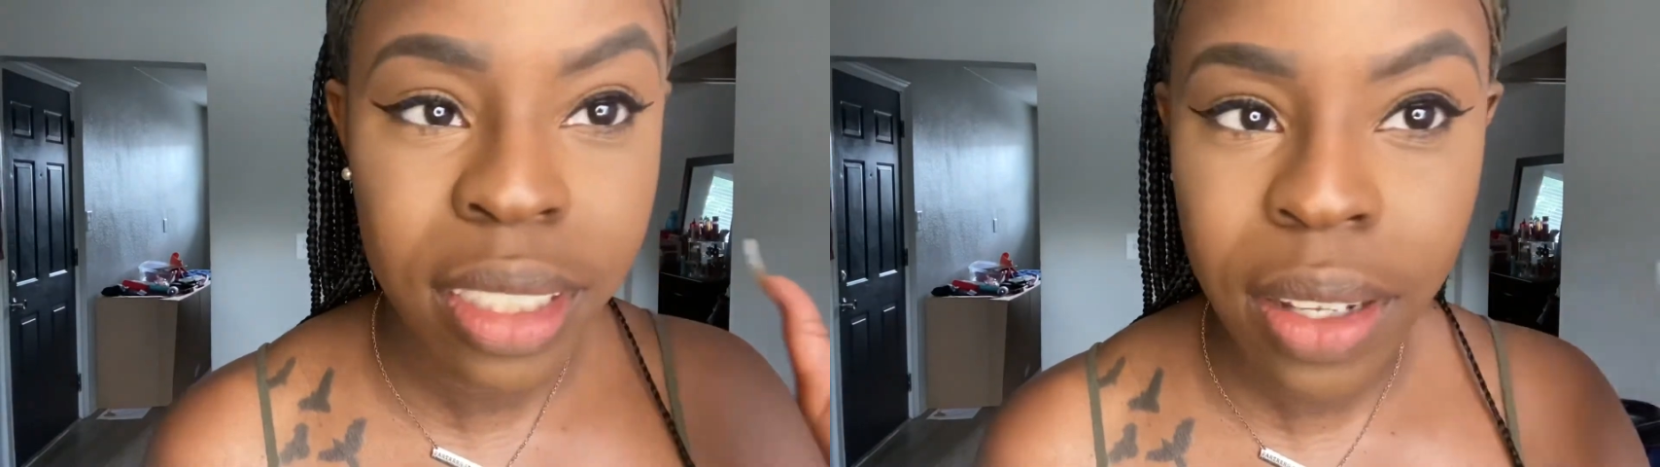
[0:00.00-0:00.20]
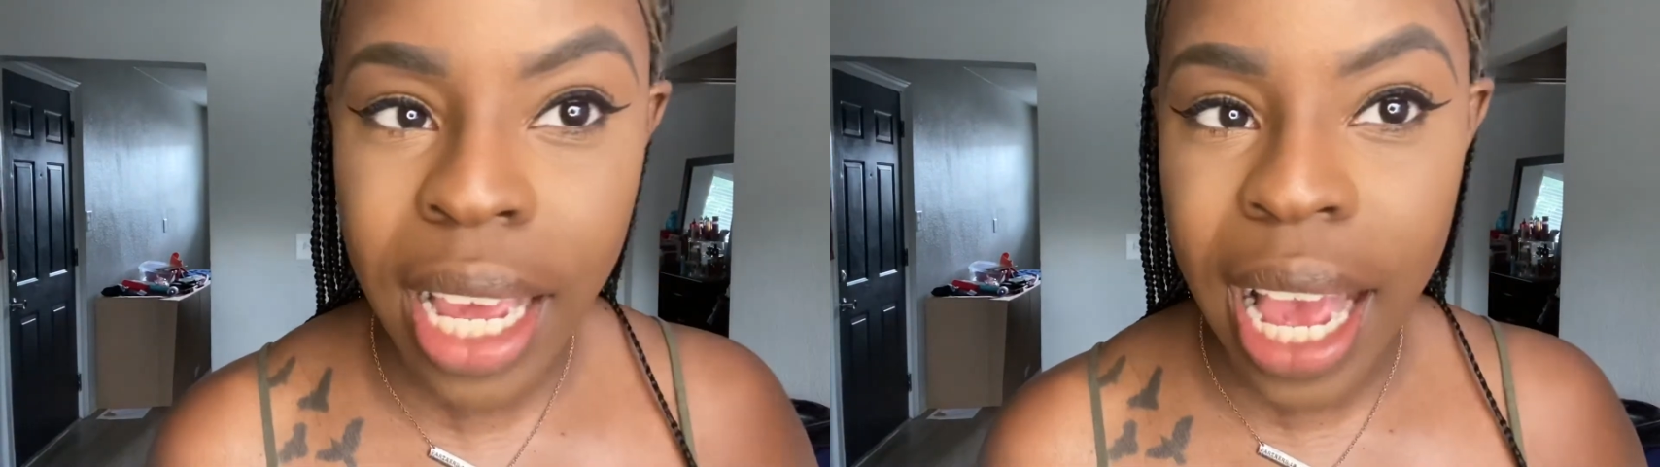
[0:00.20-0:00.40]
I
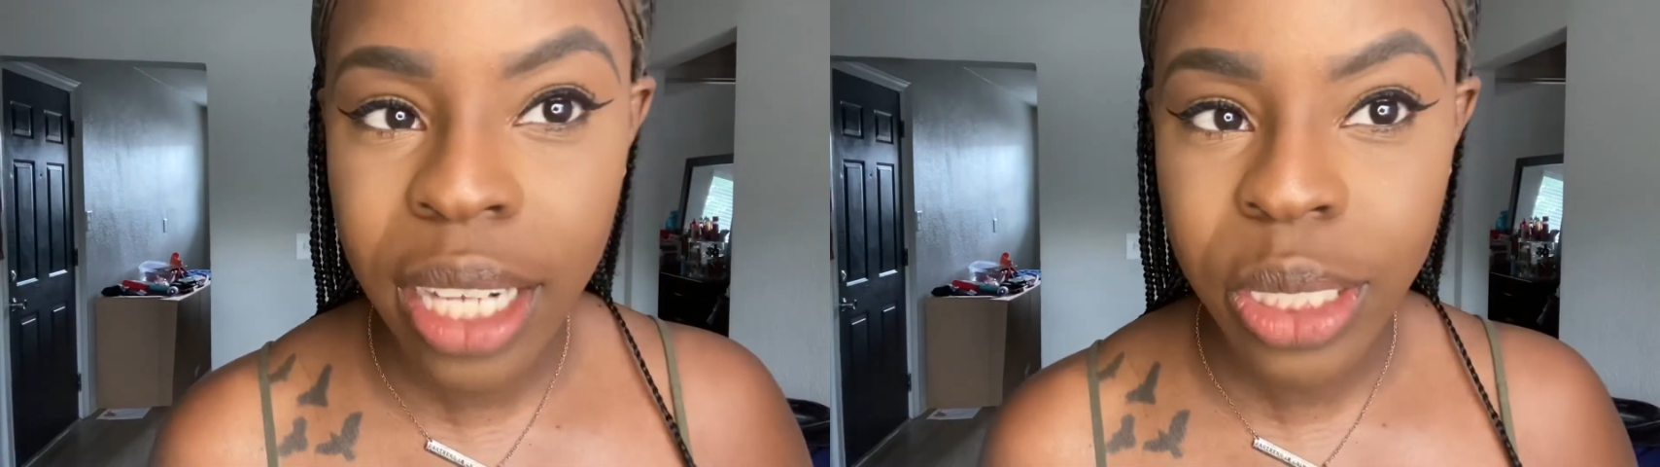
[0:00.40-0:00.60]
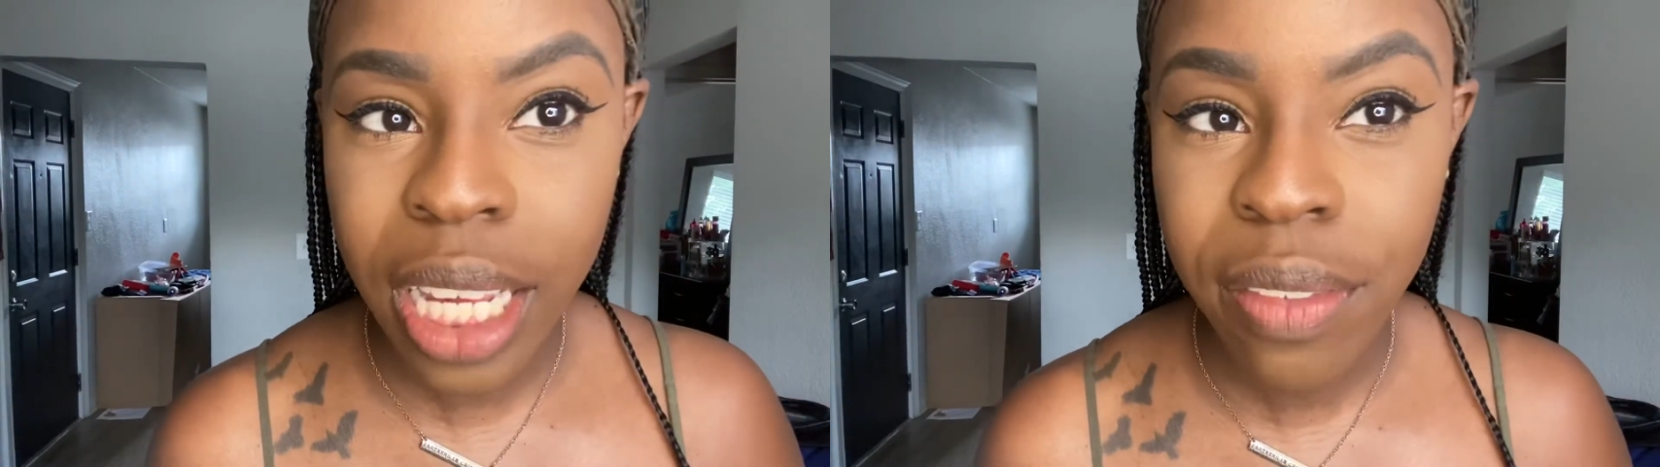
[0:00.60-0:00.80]

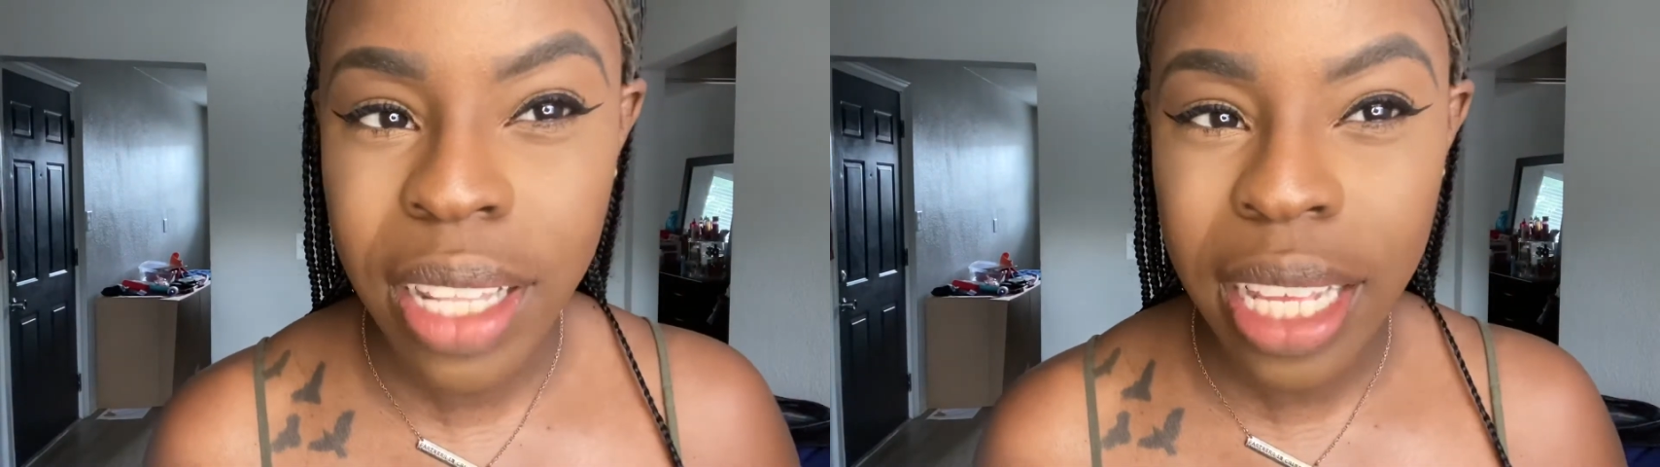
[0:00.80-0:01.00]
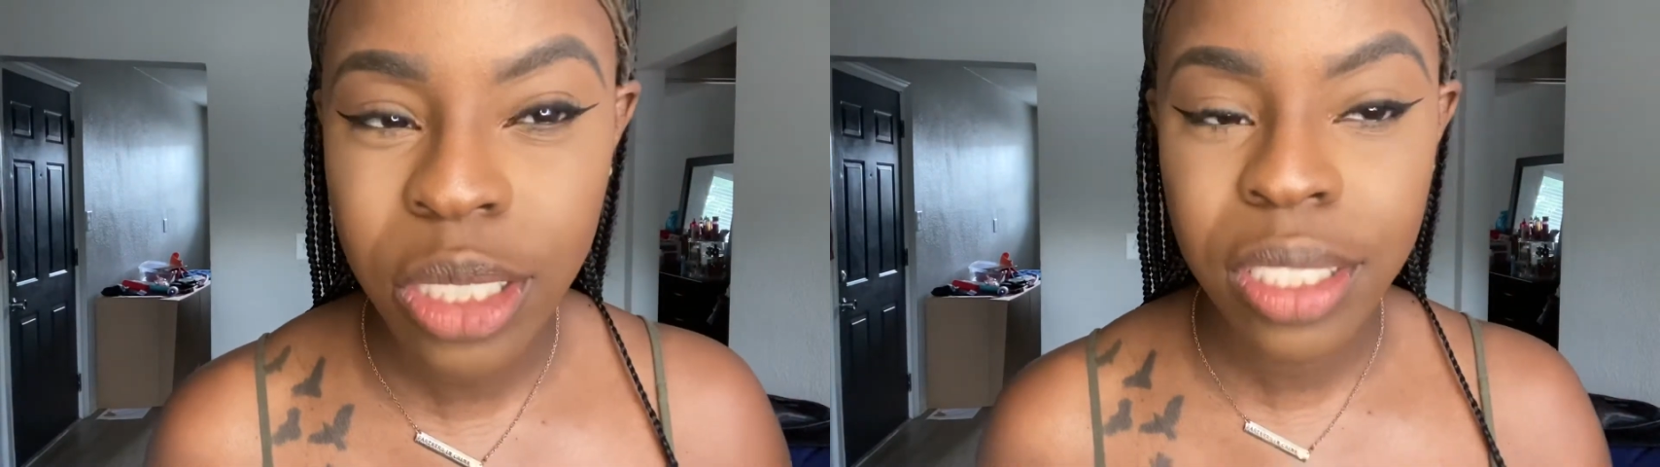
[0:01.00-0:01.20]
actually have
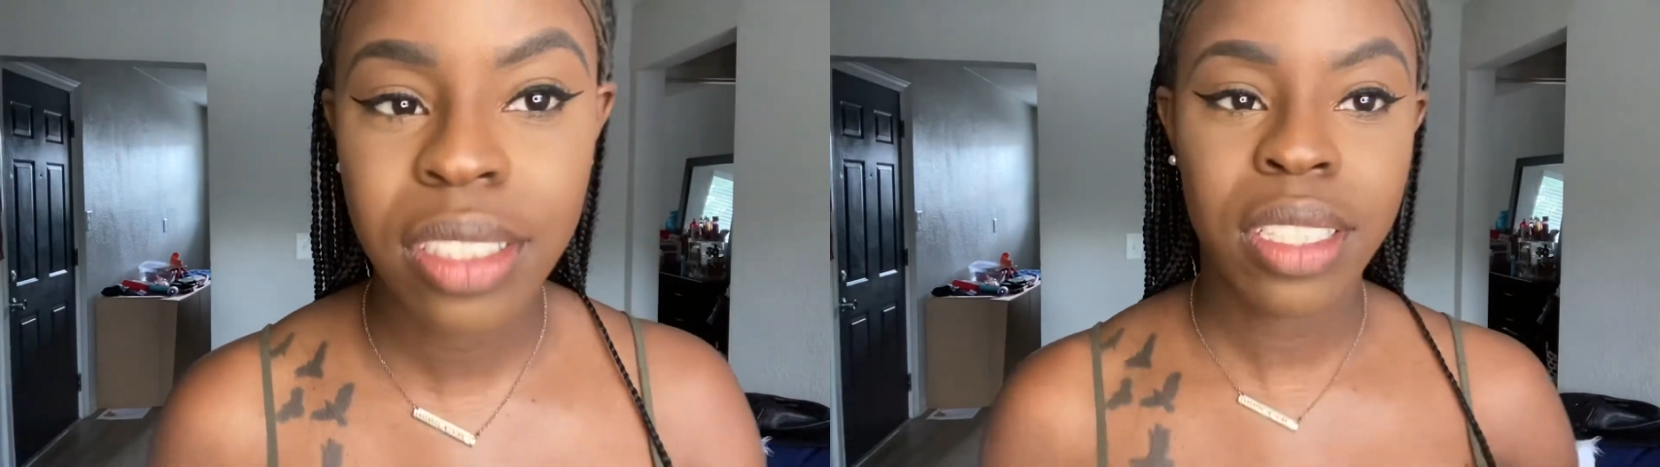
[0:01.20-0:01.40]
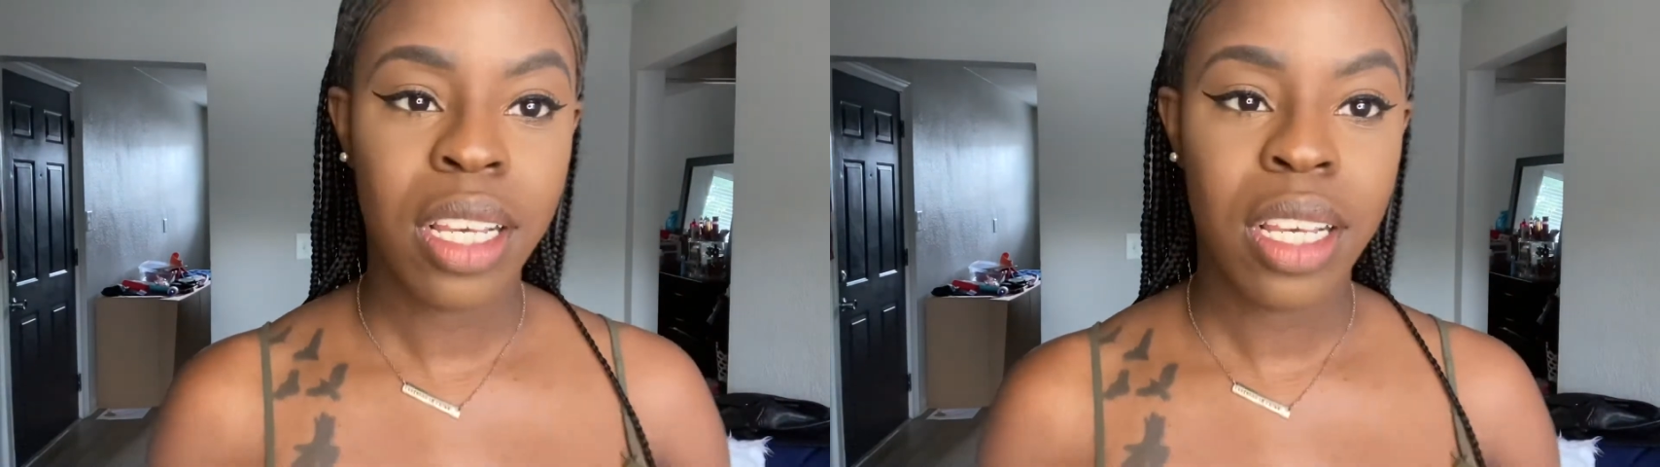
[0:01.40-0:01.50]
lashes.